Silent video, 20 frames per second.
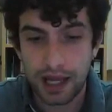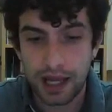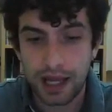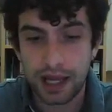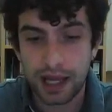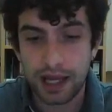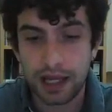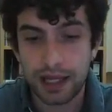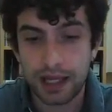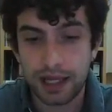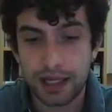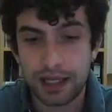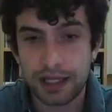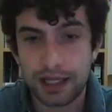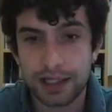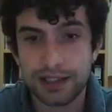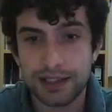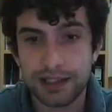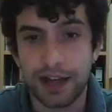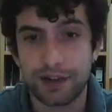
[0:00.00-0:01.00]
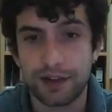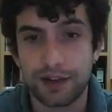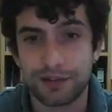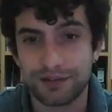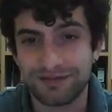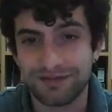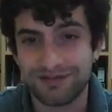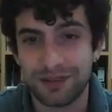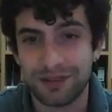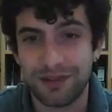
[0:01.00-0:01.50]

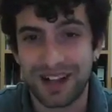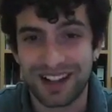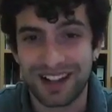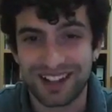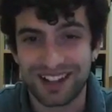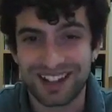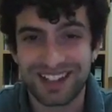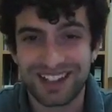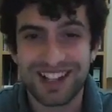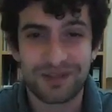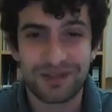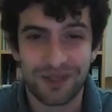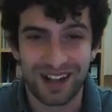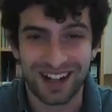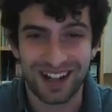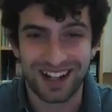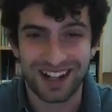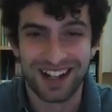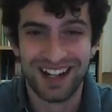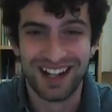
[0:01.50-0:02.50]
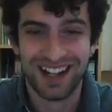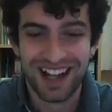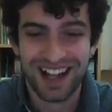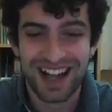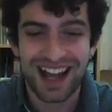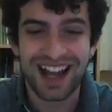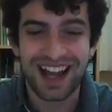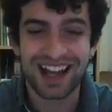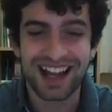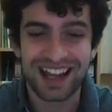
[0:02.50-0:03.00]
Now, well, guess what?
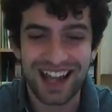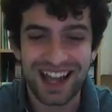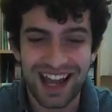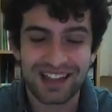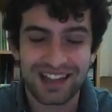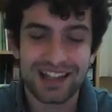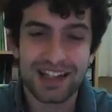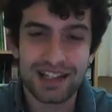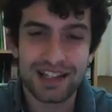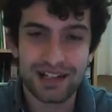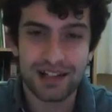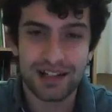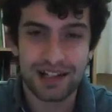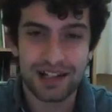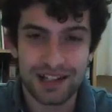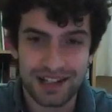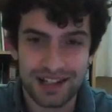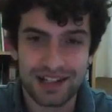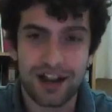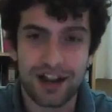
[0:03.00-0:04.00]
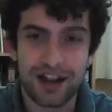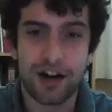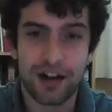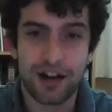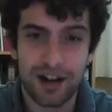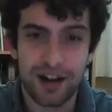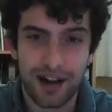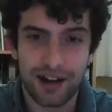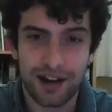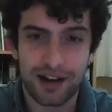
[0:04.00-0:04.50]
Again, these lists are
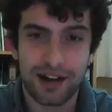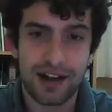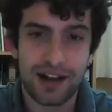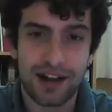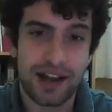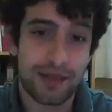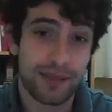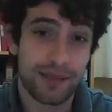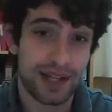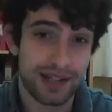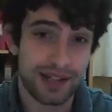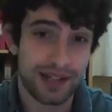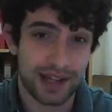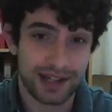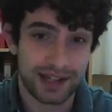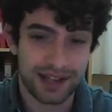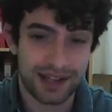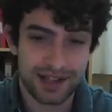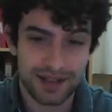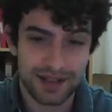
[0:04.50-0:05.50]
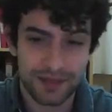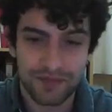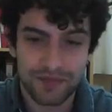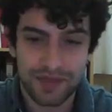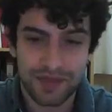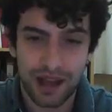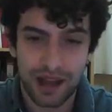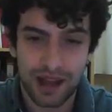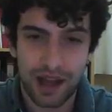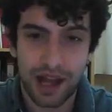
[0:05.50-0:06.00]
not name indexed.
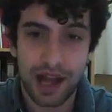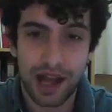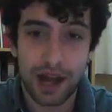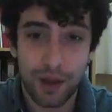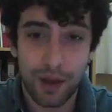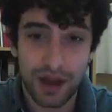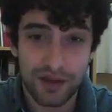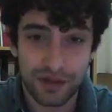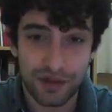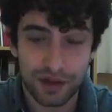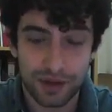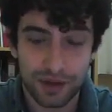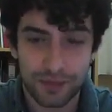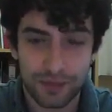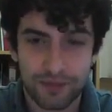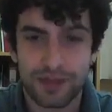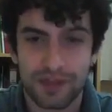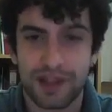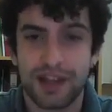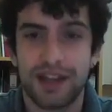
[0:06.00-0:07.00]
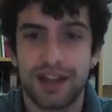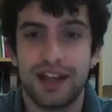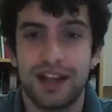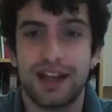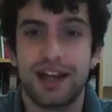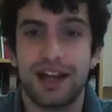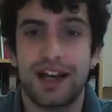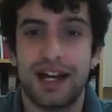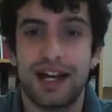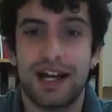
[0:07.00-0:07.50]
However,
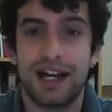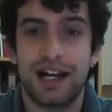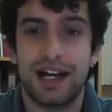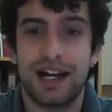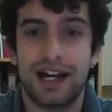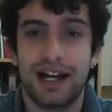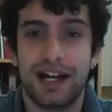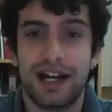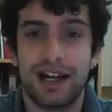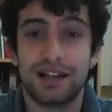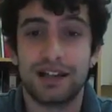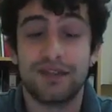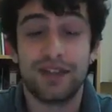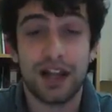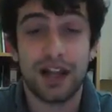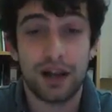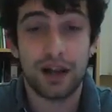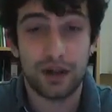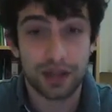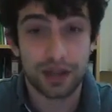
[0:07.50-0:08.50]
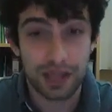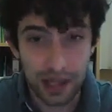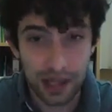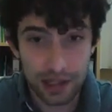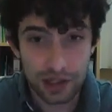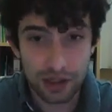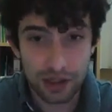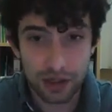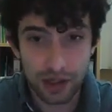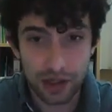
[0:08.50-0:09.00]
the
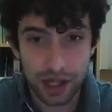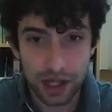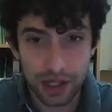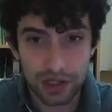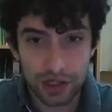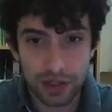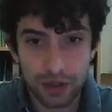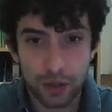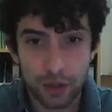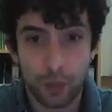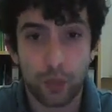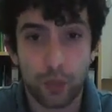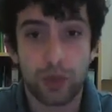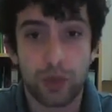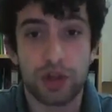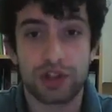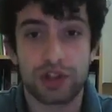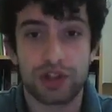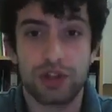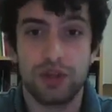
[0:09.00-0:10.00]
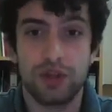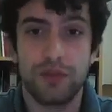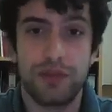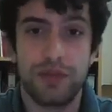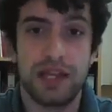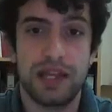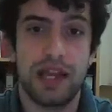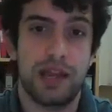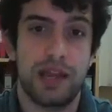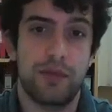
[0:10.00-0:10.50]
Vlachogiannis collection will soon
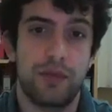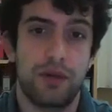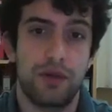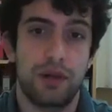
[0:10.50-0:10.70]
be